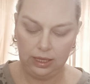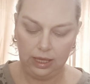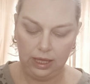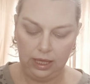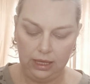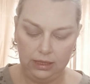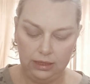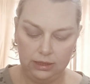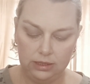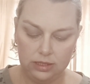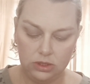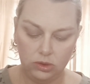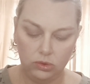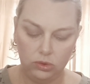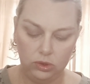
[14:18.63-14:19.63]
and
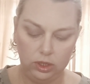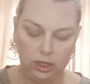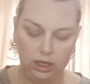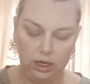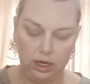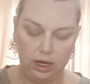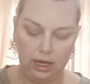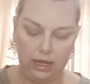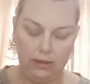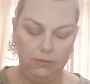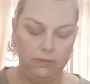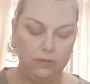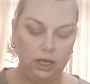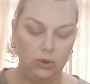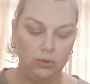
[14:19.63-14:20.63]
or
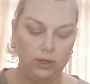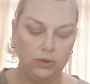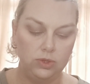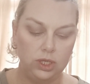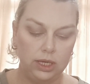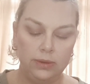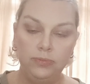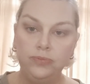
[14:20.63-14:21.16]
a wheelchair.